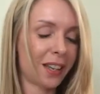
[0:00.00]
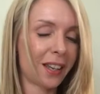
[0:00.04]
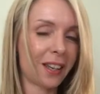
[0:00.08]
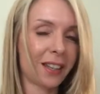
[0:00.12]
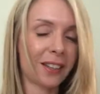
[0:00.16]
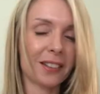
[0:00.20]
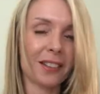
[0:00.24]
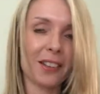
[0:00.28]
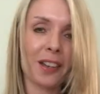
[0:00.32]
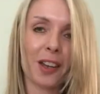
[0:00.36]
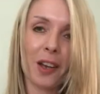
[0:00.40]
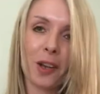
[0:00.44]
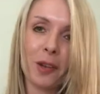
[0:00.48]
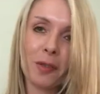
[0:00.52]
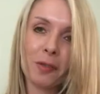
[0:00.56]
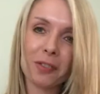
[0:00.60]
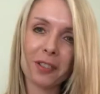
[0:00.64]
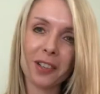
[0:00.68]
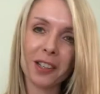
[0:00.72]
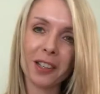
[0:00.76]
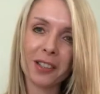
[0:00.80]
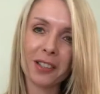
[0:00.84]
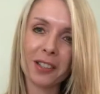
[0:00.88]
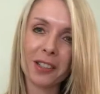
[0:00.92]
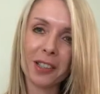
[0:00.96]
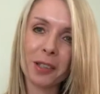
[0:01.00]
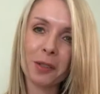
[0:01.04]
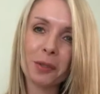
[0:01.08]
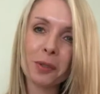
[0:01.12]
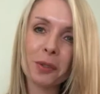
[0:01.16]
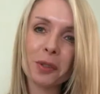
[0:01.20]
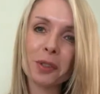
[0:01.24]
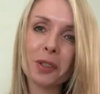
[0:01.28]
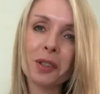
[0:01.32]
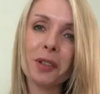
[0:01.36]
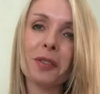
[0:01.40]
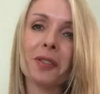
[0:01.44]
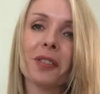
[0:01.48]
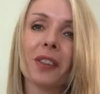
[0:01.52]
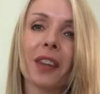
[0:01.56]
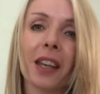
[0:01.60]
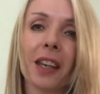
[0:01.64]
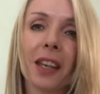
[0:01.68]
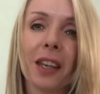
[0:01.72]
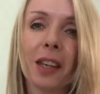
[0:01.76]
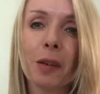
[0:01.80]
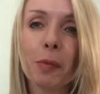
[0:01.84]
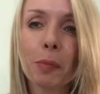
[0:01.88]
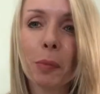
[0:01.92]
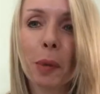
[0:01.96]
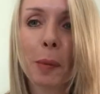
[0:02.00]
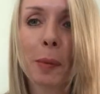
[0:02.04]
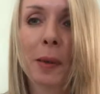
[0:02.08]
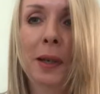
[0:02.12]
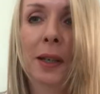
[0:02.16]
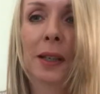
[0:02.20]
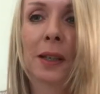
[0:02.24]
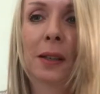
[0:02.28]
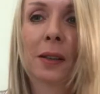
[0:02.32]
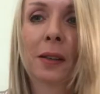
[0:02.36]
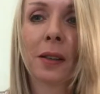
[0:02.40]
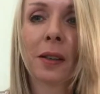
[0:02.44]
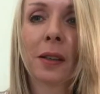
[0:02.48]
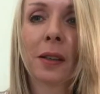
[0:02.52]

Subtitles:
and hopefully I'll see you all soon. Thank you, bye bye.